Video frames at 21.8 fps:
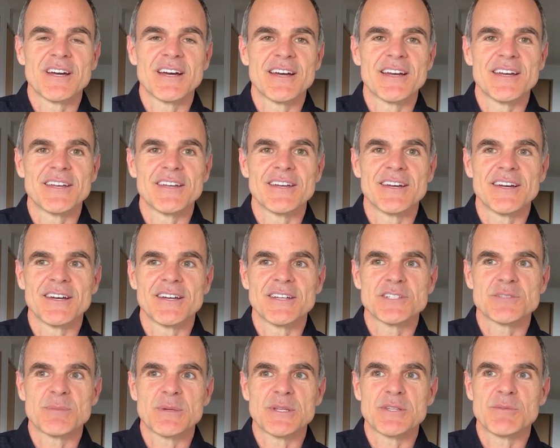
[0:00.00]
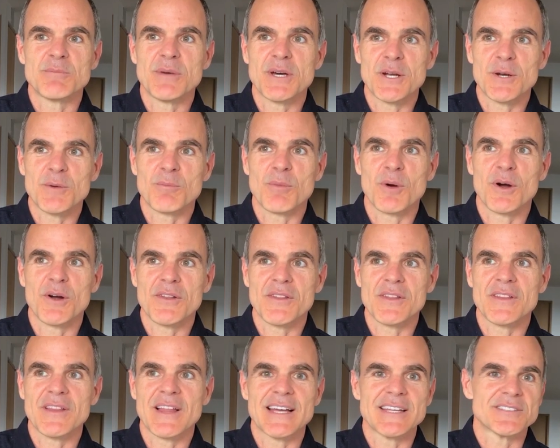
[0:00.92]
I spent the better part of
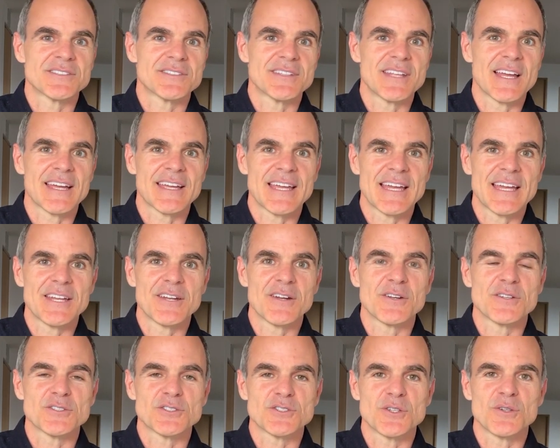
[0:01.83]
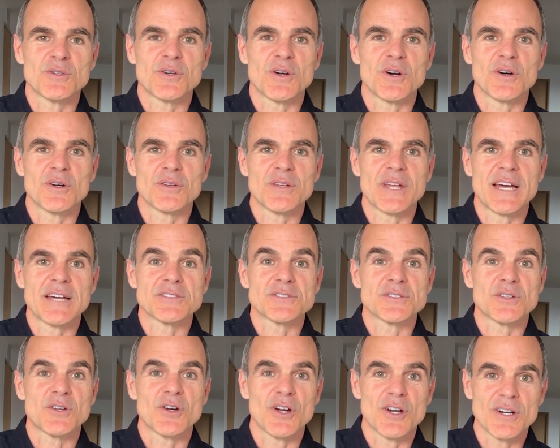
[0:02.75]
the last decade on a show called House
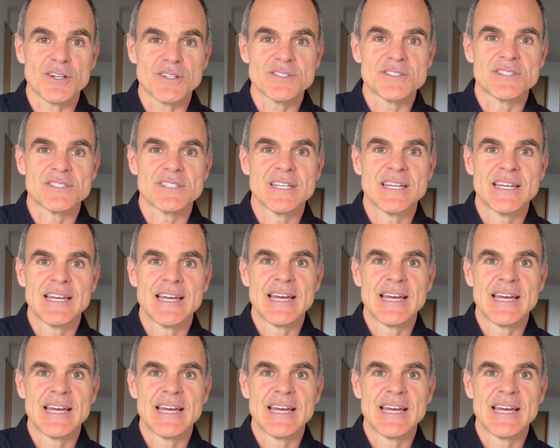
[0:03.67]
of Cards,